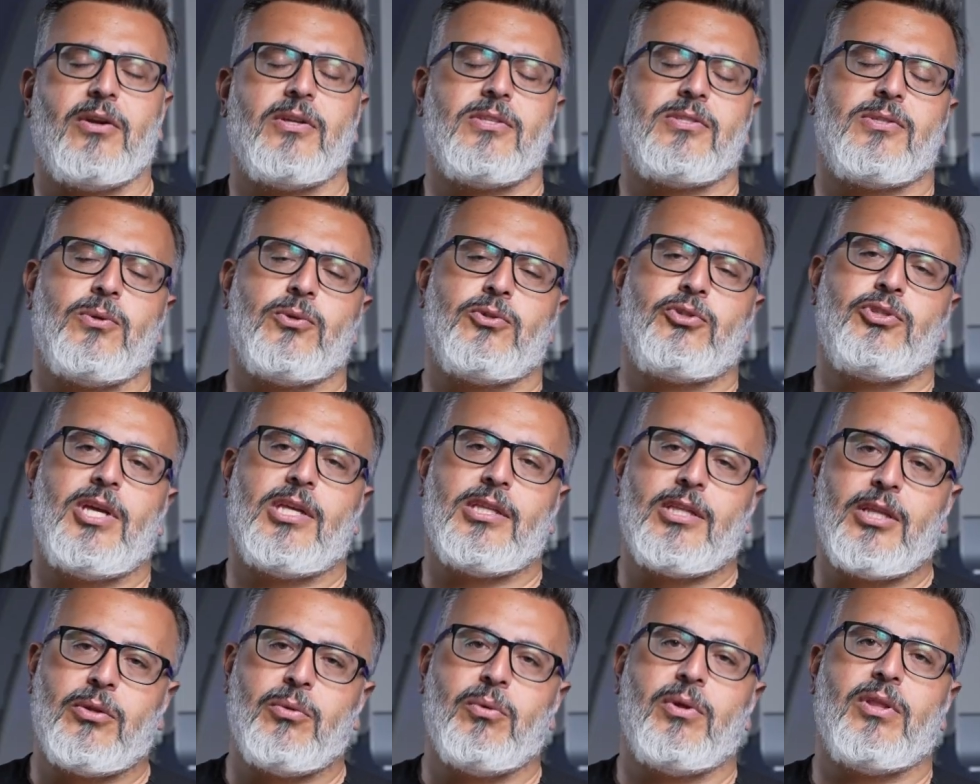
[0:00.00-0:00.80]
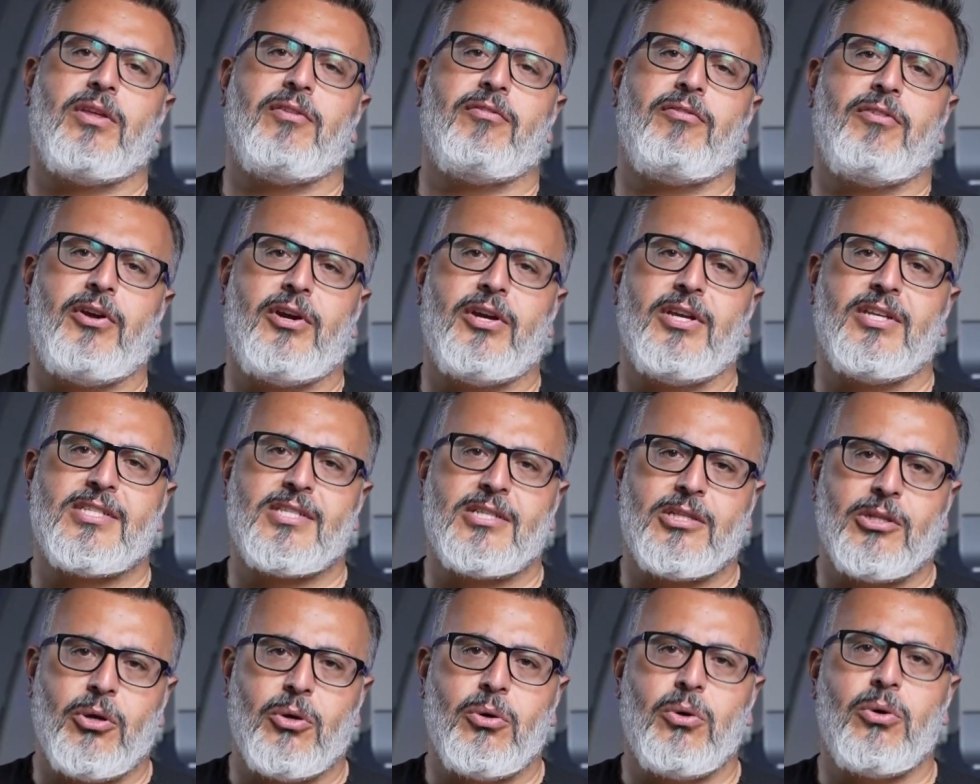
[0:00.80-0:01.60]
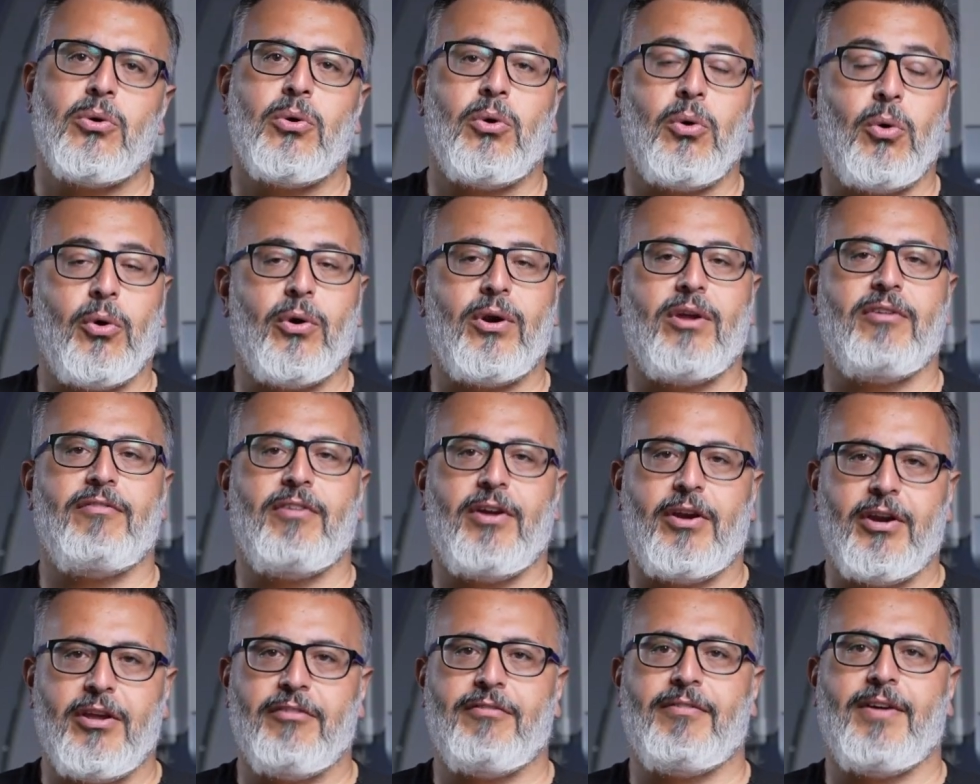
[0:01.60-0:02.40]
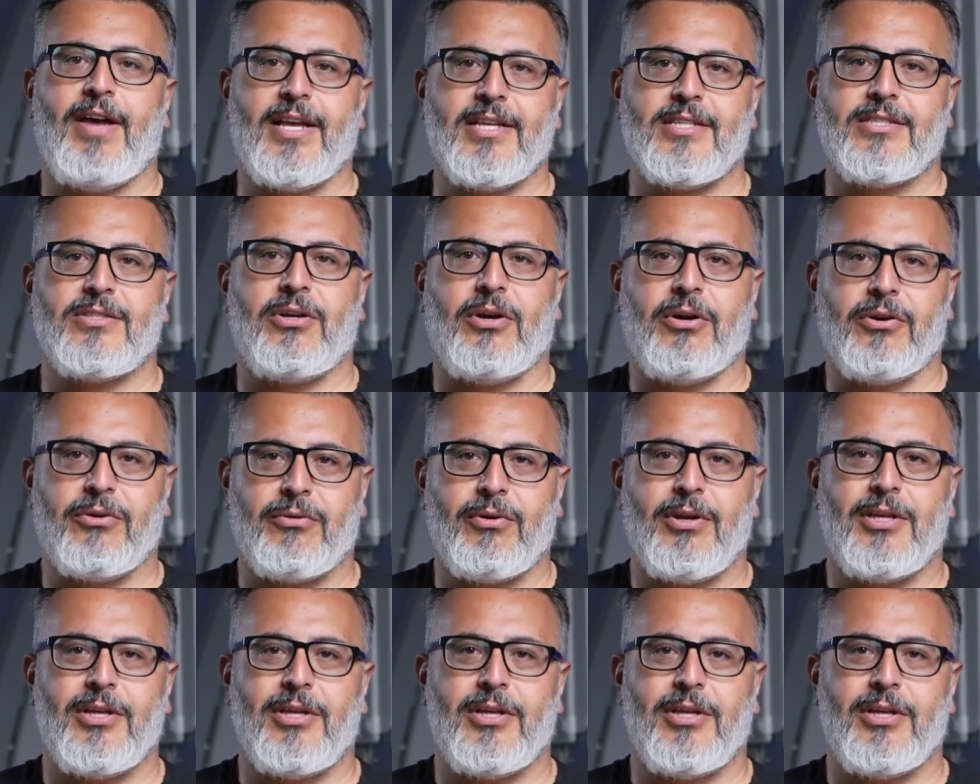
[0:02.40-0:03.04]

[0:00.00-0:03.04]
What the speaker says: are associated with a very slow or a very fast heart